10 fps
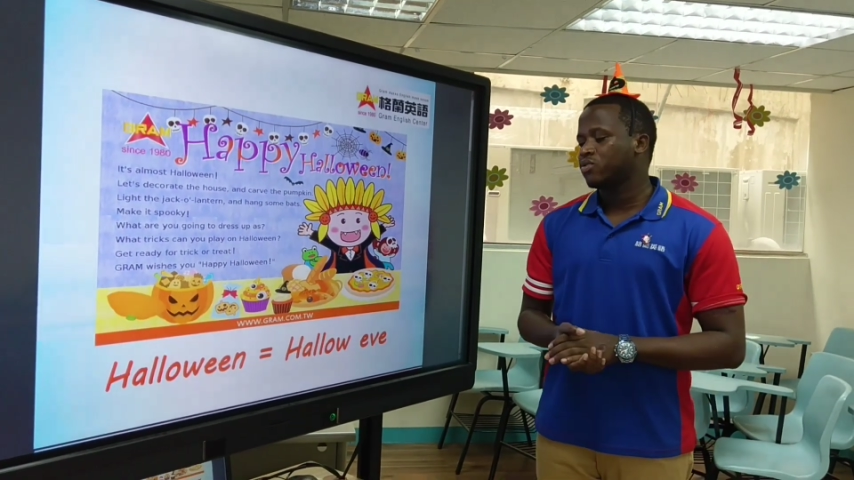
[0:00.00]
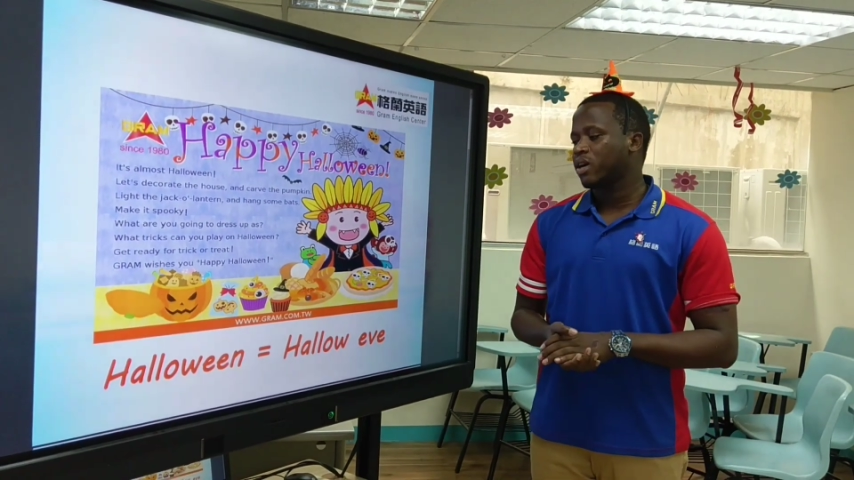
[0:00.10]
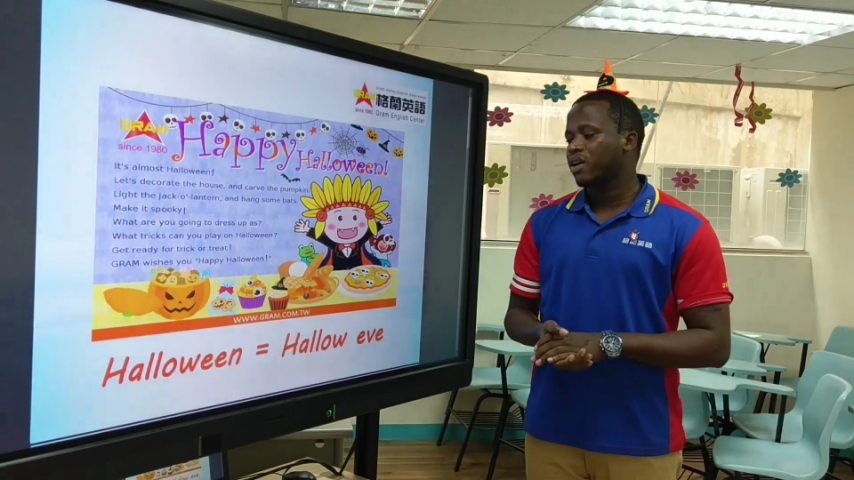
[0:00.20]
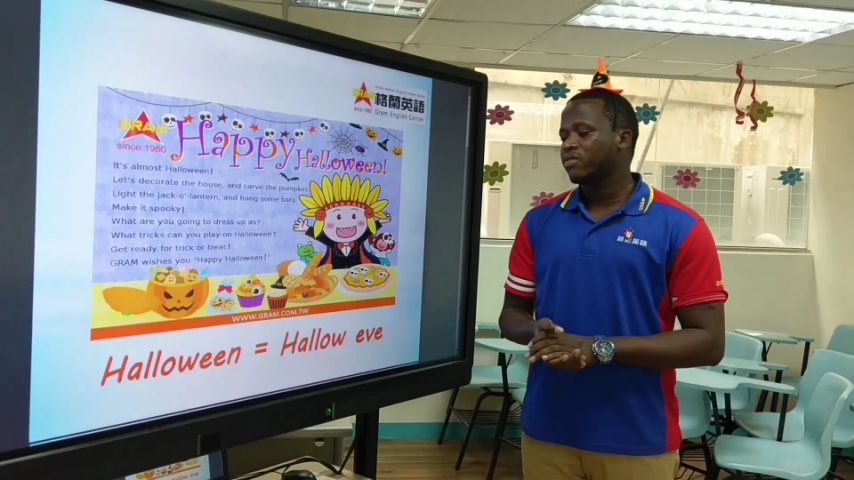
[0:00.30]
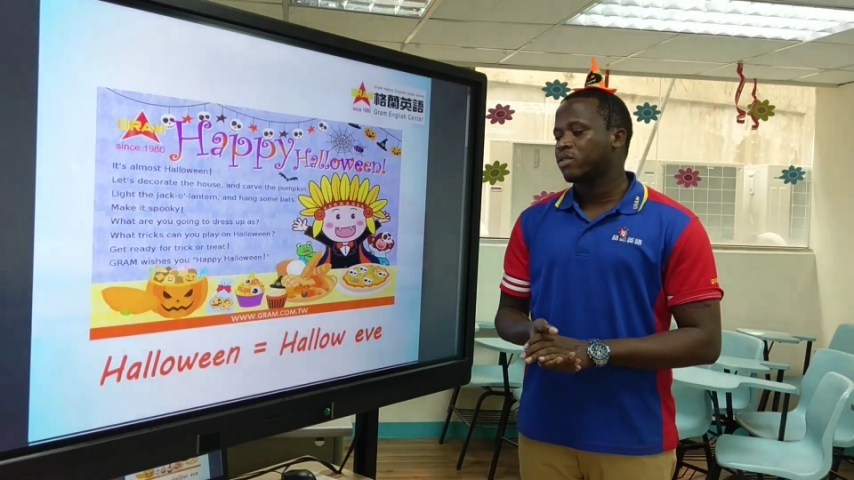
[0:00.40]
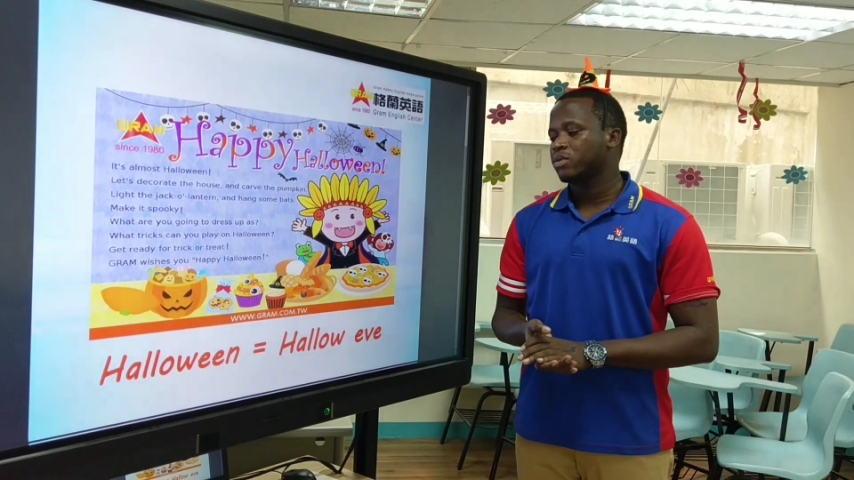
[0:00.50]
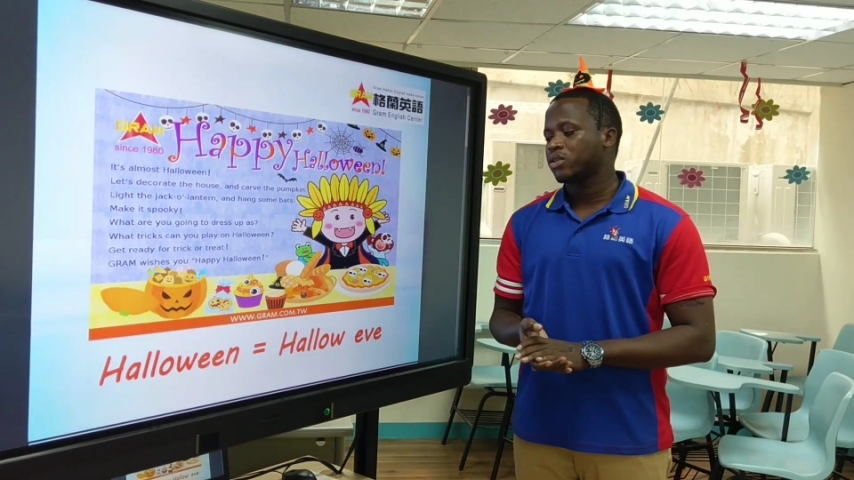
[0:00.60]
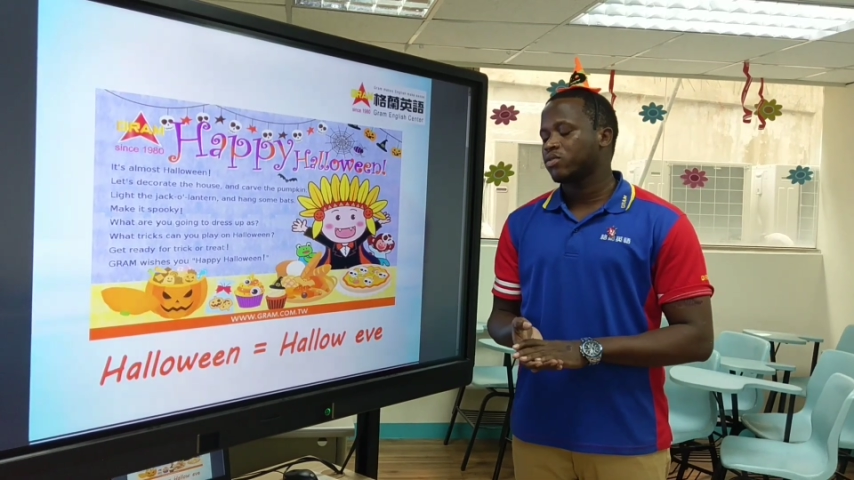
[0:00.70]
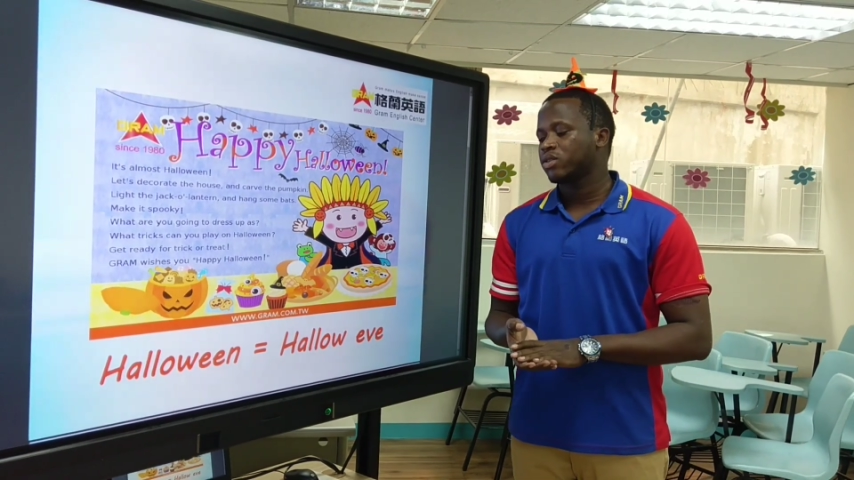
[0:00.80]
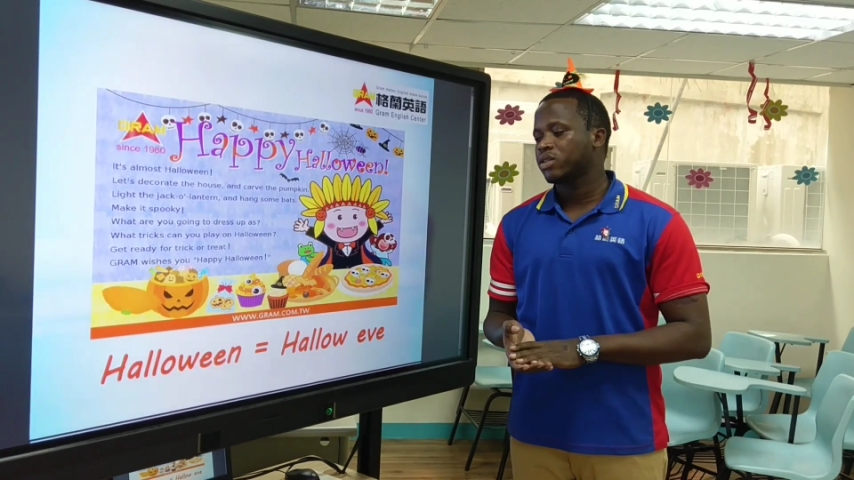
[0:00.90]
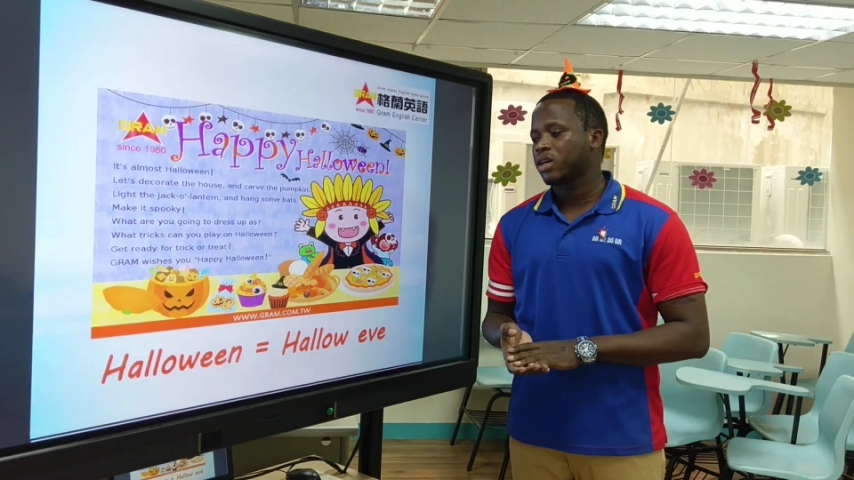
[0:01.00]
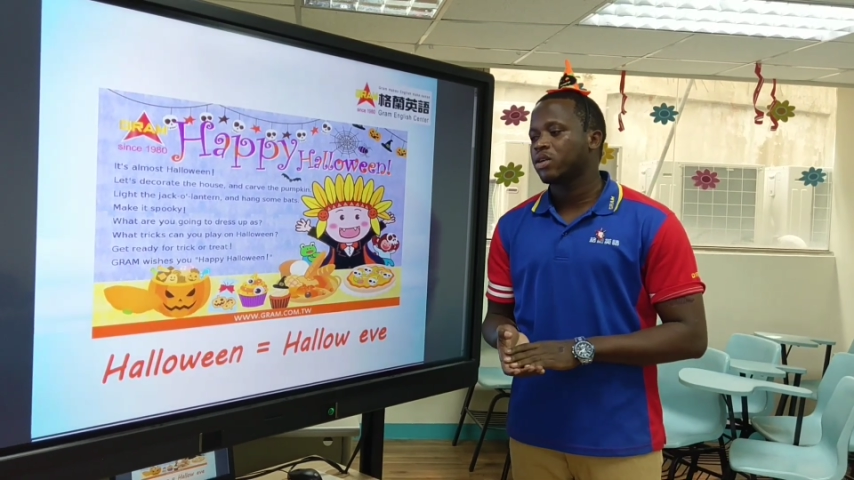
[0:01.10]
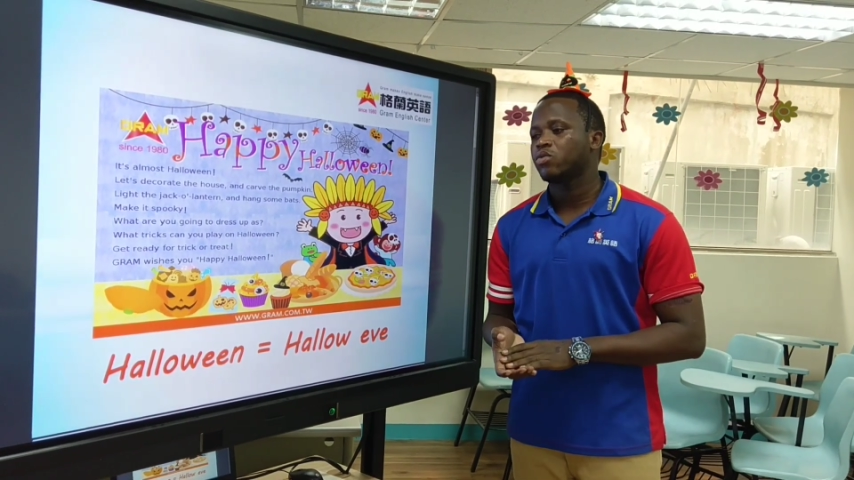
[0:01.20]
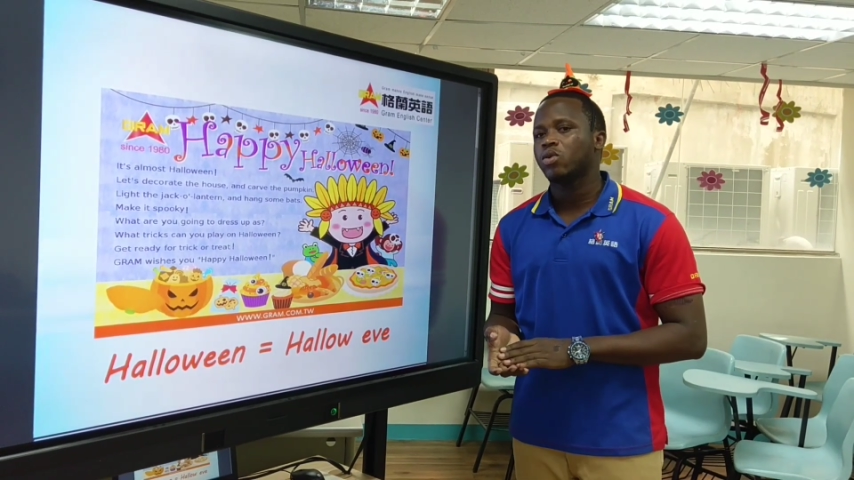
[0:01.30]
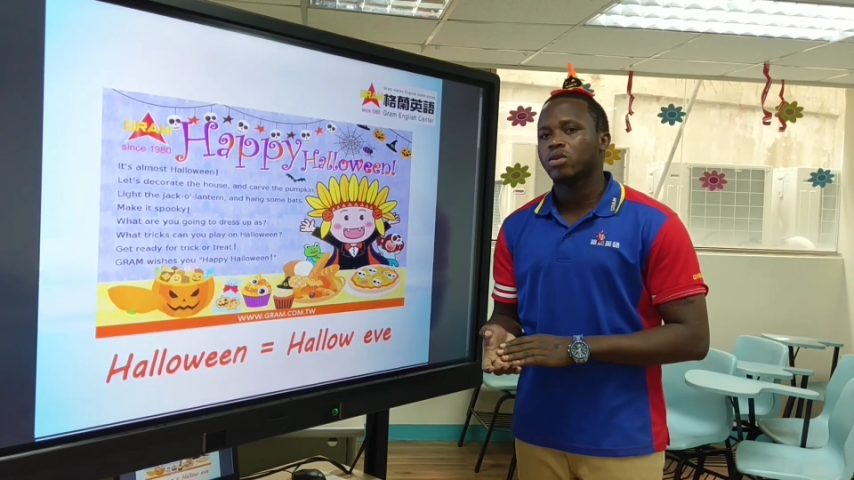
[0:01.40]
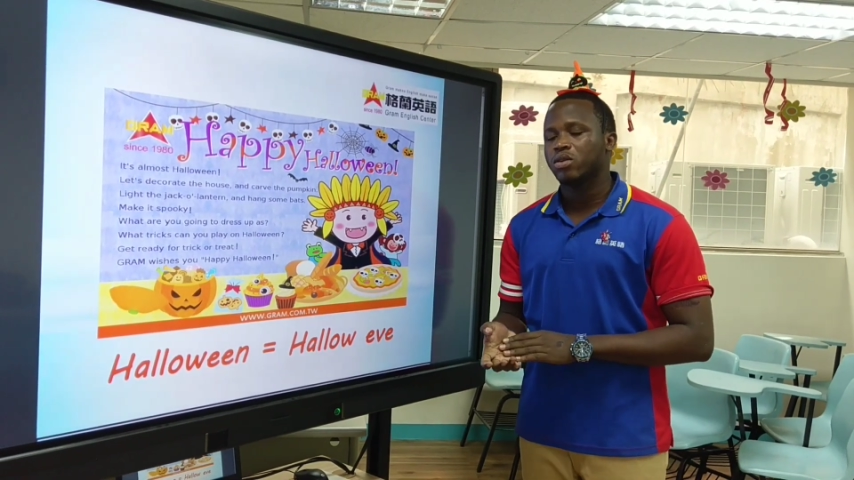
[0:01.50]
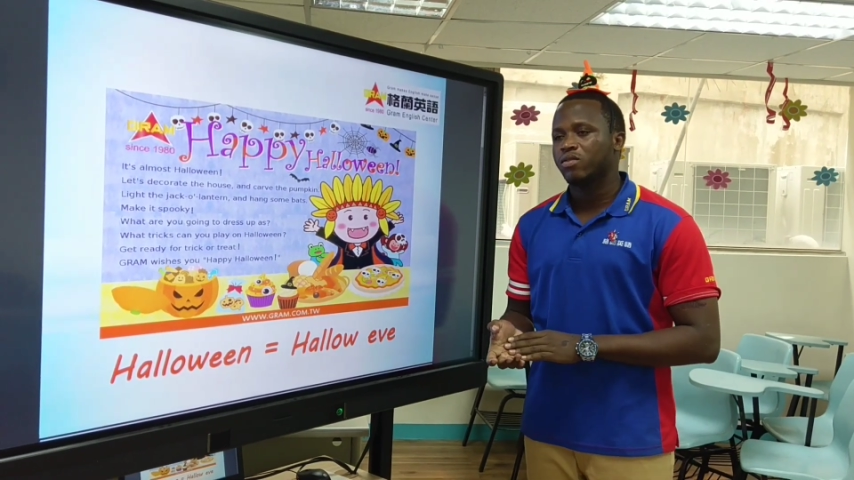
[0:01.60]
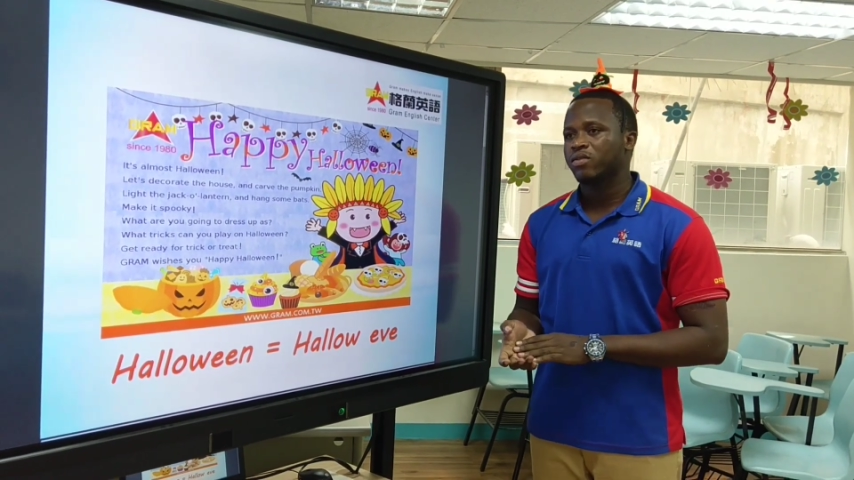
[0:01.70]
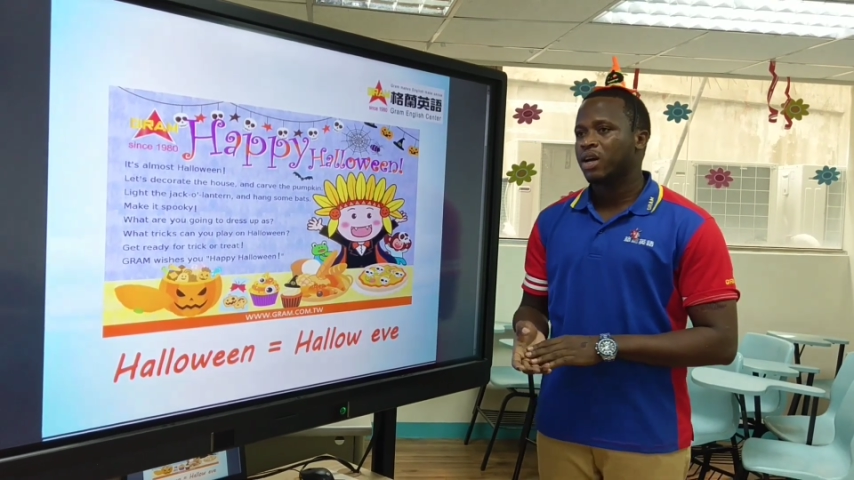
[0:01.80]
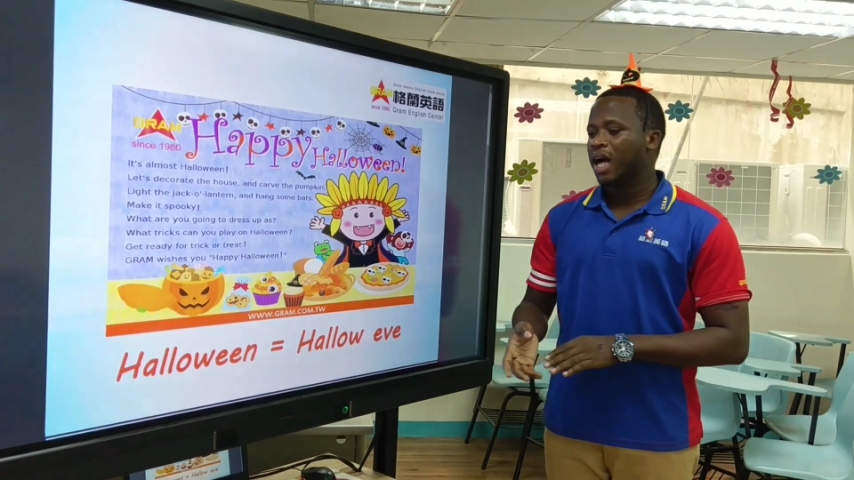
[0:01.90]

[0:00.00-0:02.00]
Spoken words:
derived from the Christian word of